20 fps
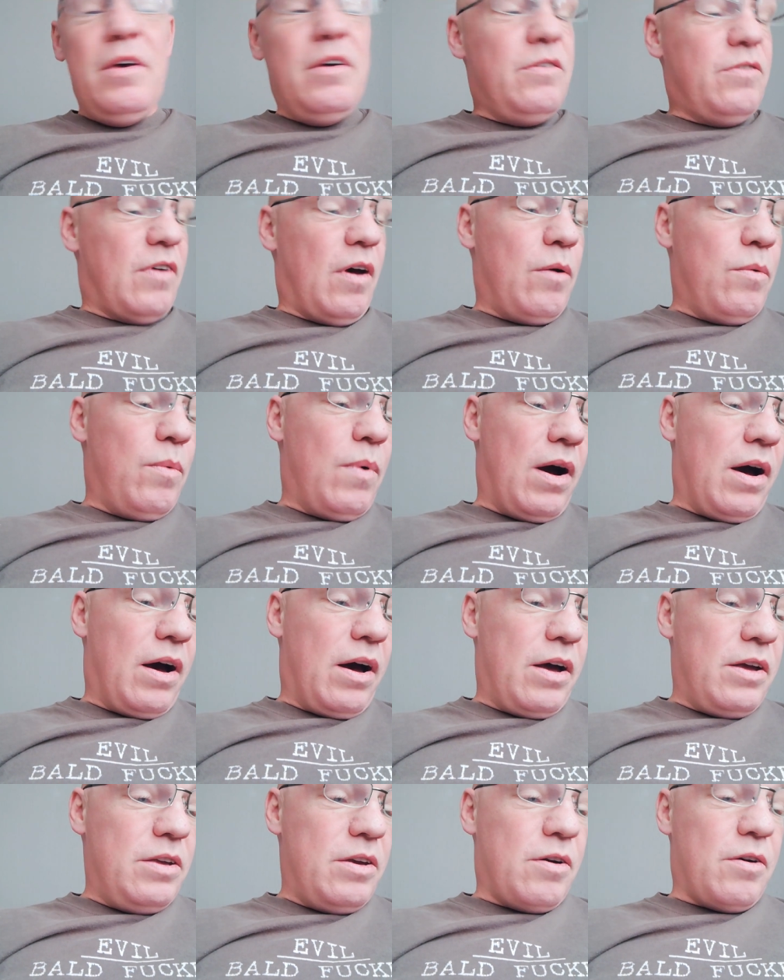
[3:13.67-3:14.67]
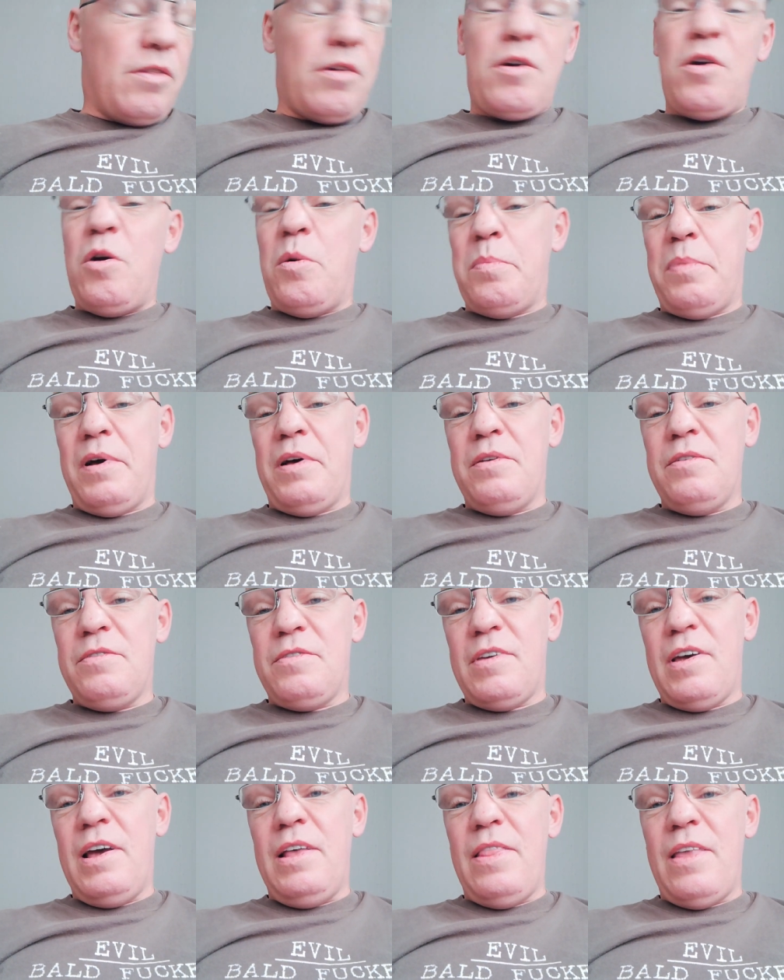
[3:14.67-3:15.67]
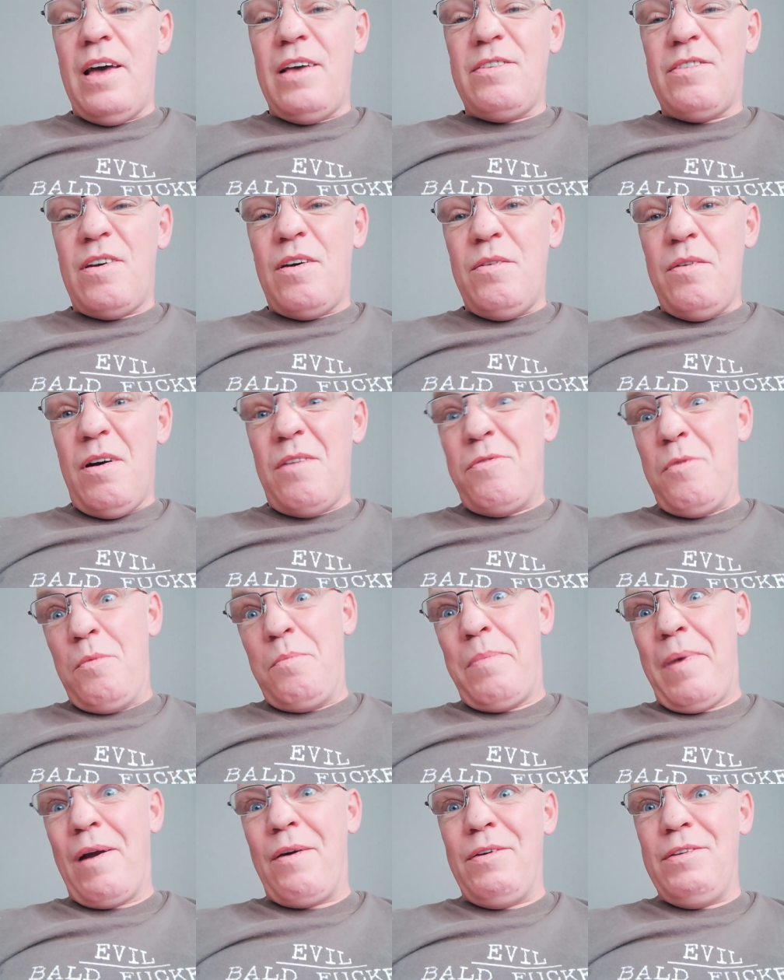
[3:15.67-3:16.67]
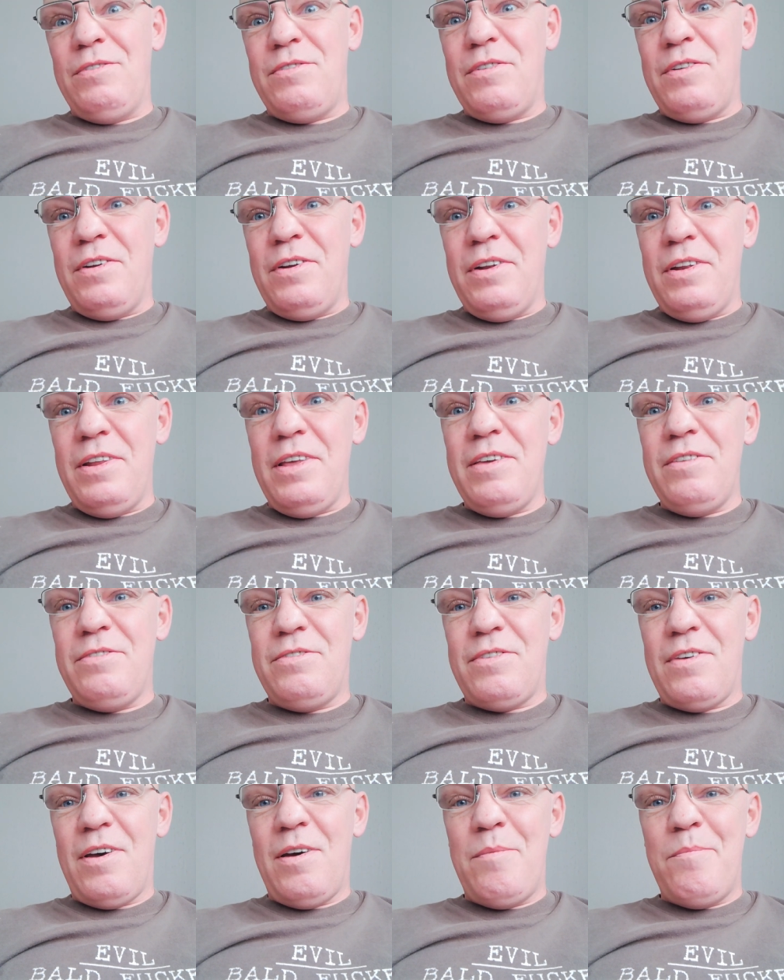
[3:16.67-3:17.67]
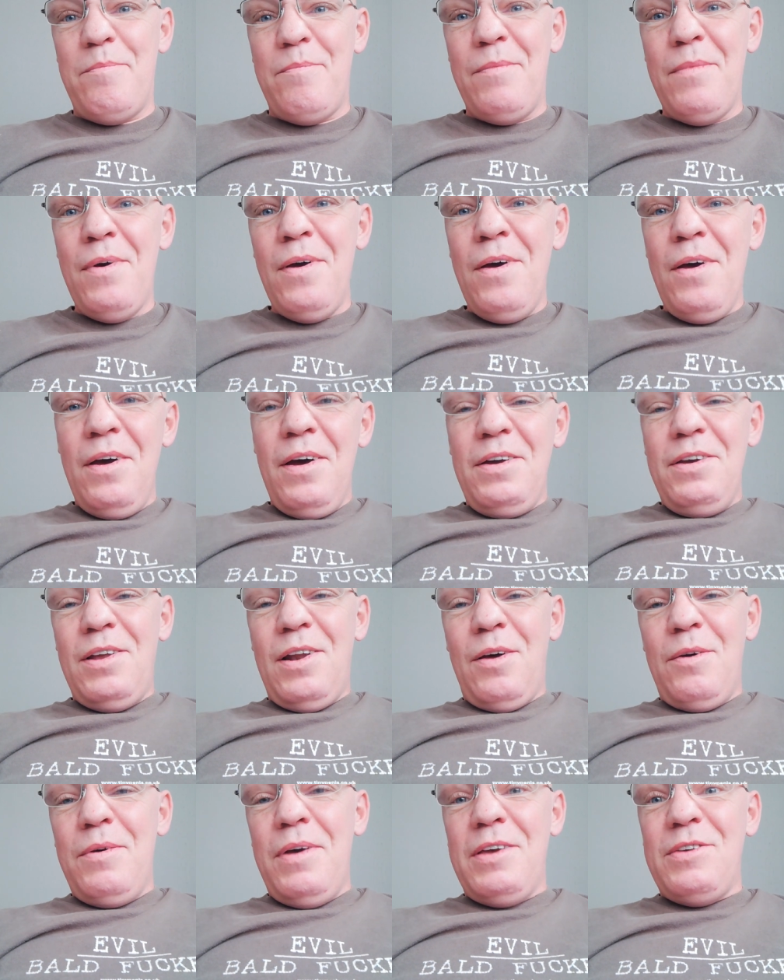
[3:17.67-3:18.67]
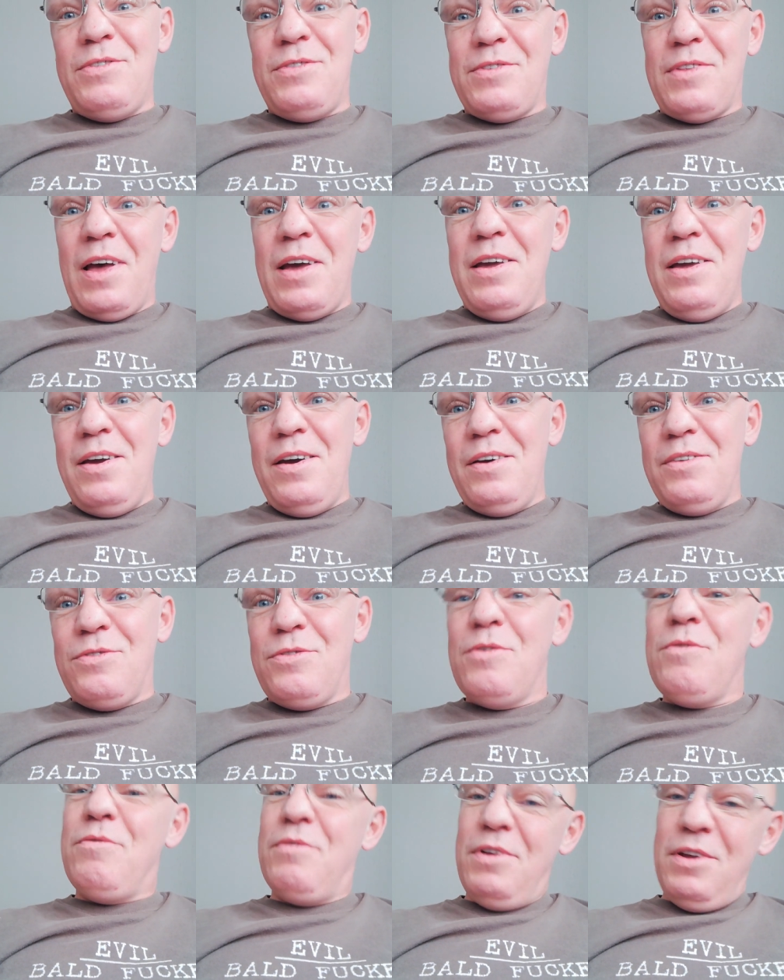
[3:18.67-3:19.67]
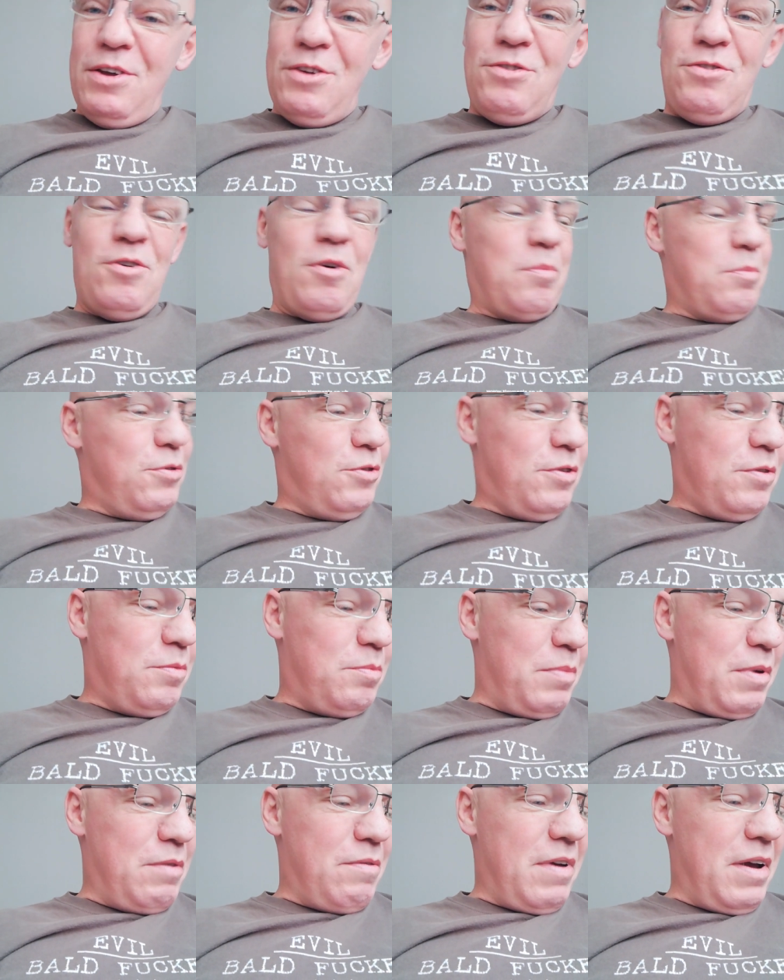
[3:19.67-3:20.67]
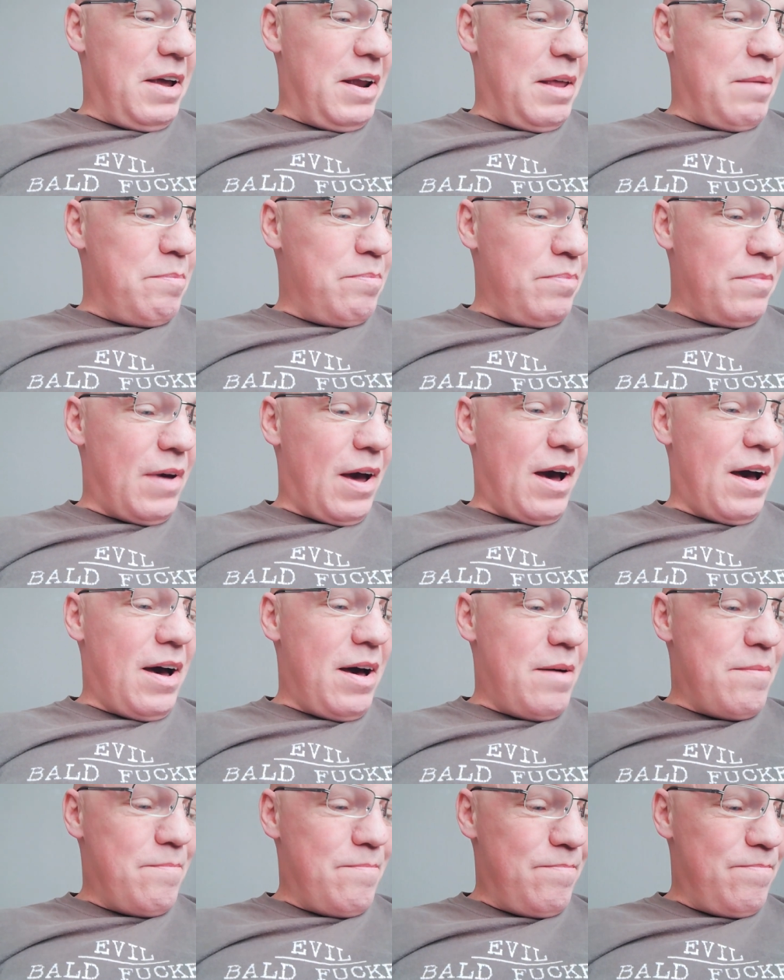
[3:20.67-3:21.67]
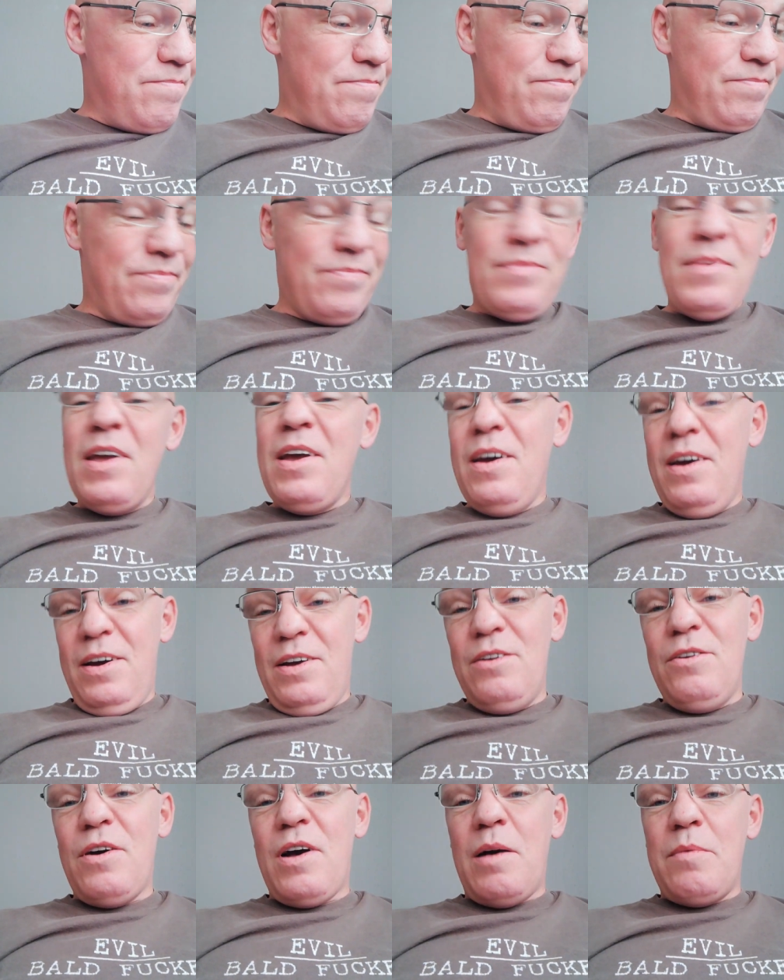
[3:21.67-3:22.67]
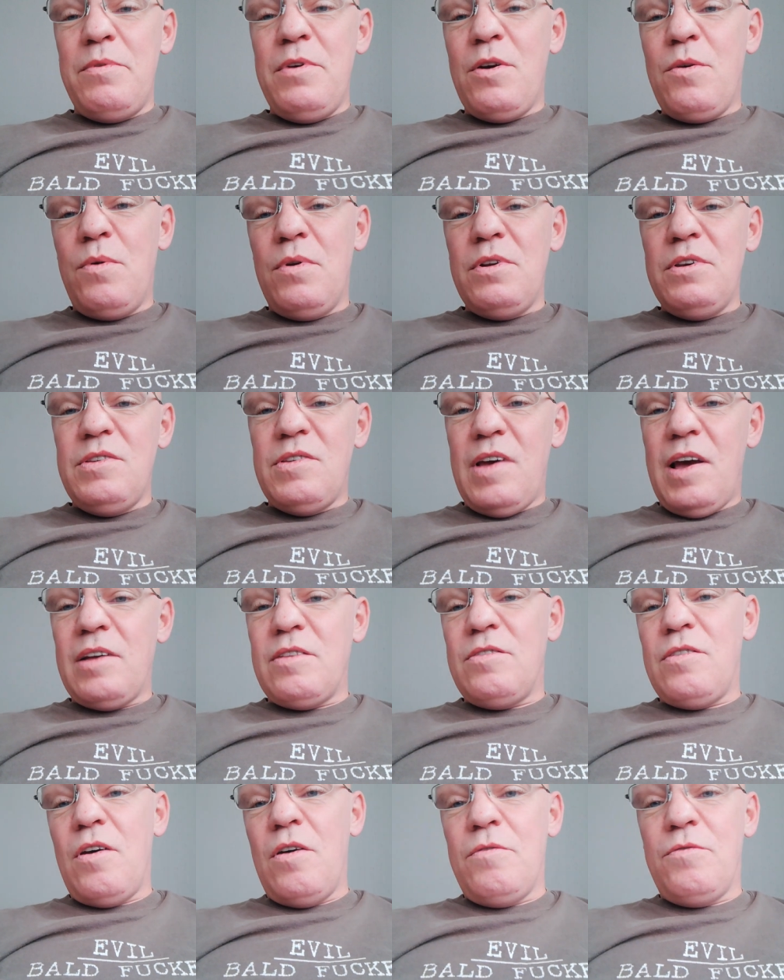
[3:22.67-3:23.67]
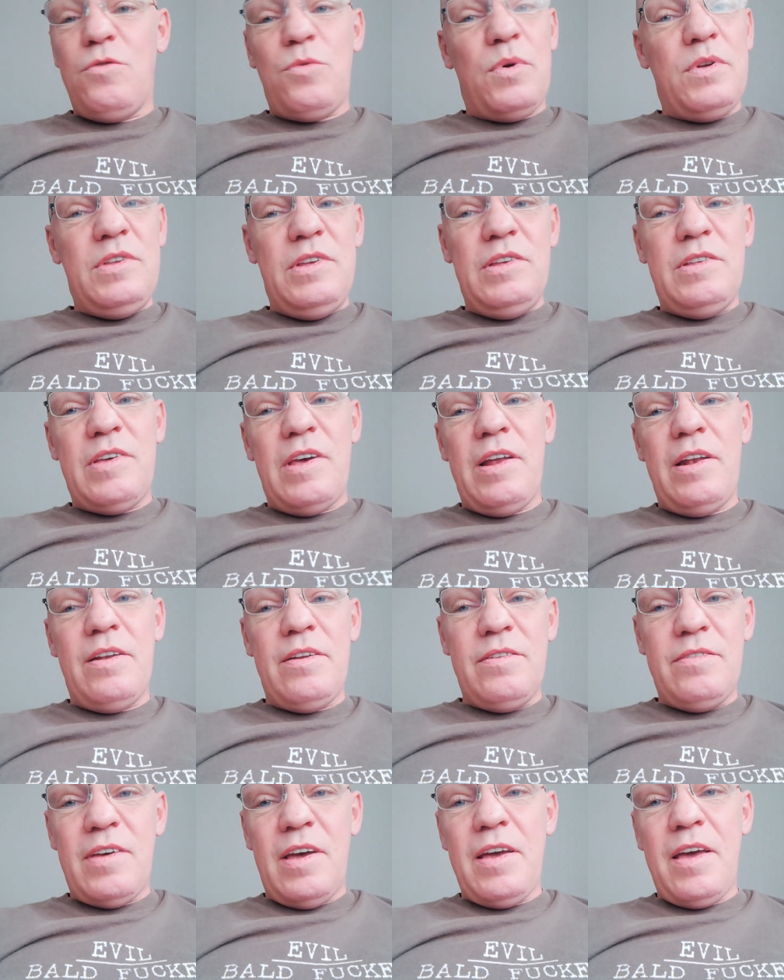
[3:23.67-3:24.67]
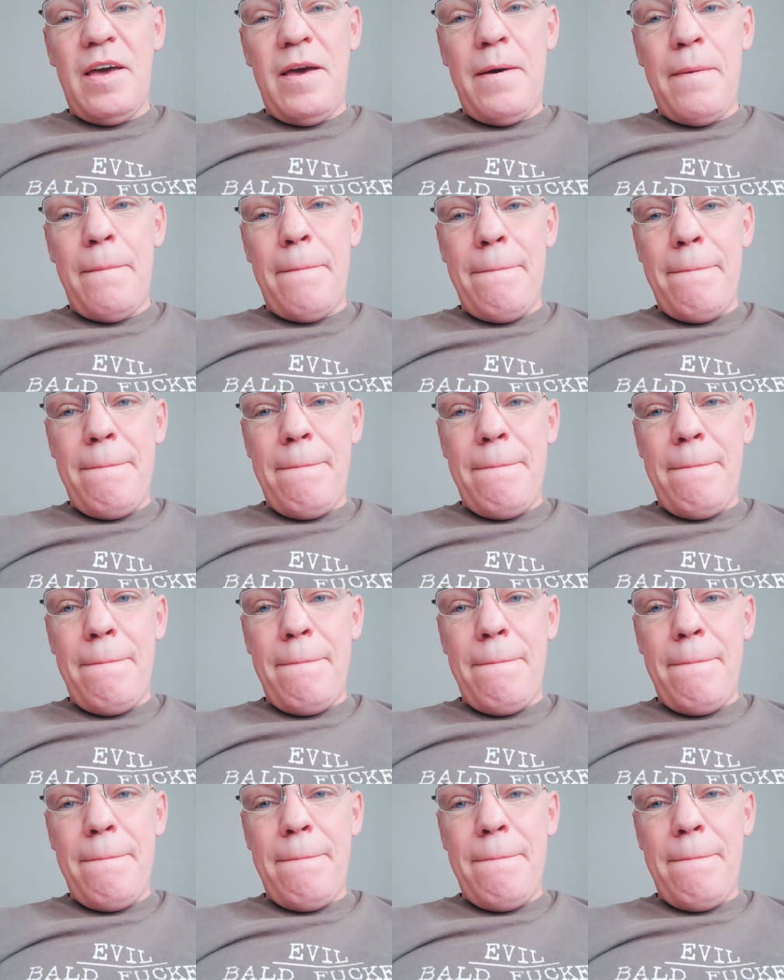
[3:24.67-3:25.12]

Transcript: So uh, you got the copper saying that. So I thought Barrington and his, um, you know, estate souvenir shop should be ringing him. Um, look up the Equalities Act of 2010. Take care.